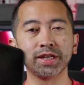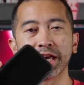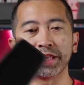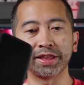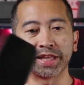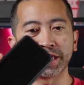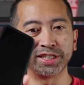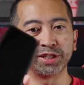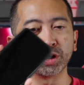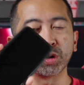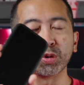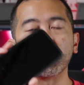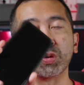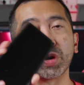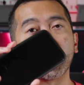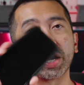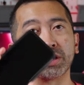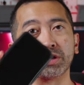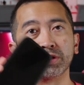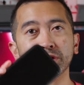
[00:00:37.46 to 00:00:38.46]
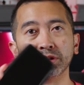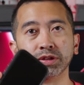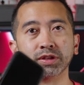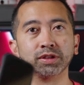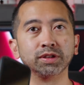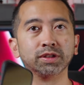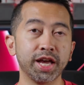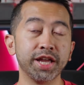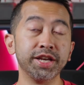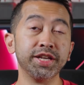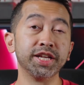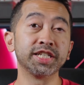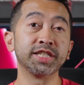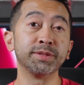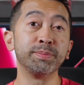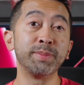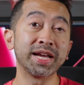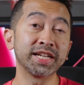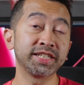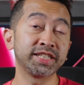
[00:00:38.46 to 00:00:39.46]
and they don't rattle. And yes,
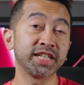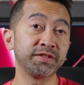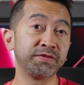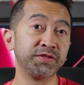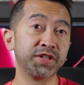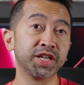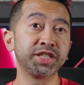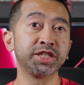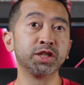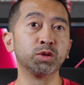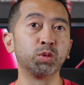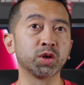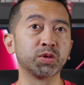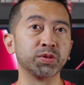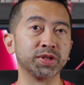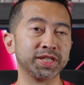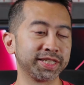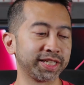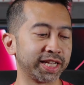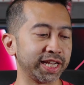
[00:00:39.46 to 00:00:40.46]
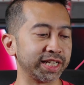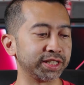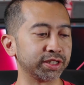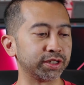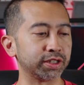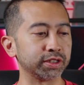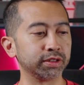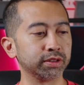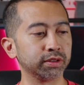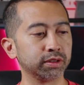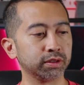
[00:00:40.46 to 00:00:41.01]
MagSafe does still work with this case on.